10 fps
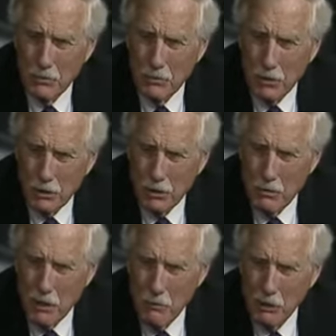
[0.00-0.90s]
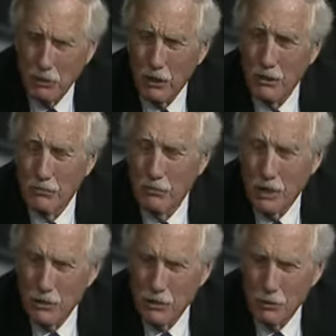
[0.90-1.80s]
Talk to me about the
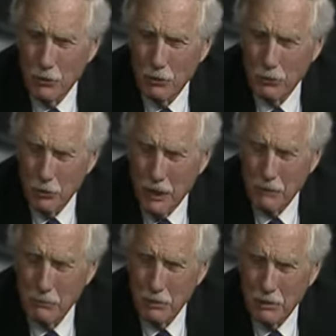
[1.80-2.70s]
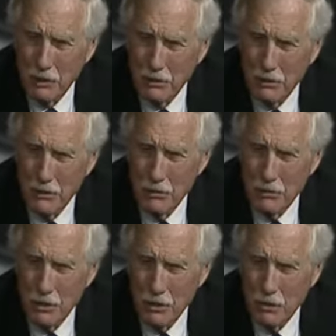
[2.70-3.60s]
conventional threat, particularly to the
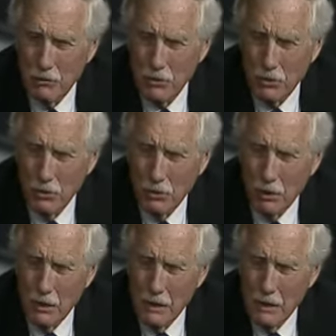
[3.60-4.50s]
city of Seoul,